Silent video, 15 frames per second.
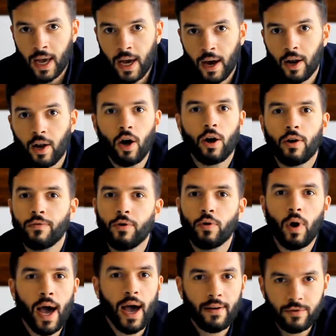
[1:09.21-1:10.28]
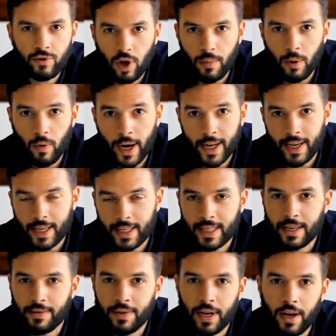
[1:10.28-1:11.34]
A lot of you have trouble writing a
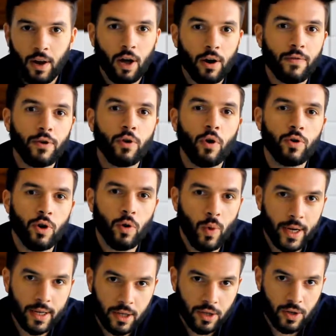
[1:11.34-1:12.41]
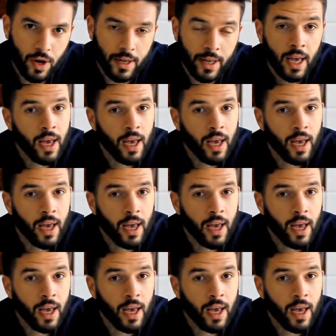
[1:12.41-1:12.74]
CV. A lot of you don't know where to start.